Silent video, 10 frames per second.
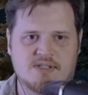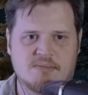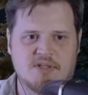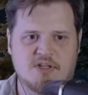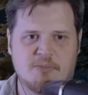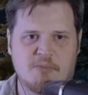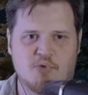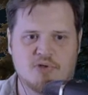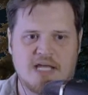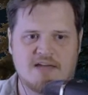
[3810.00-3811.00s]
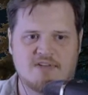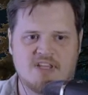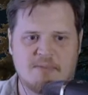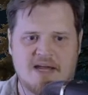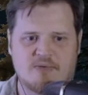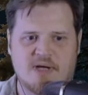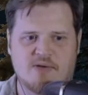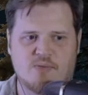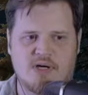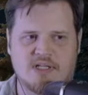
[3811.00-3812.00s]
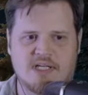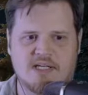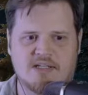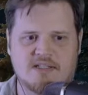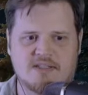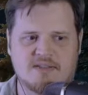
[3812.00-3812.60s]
something a little bit more lively in the background while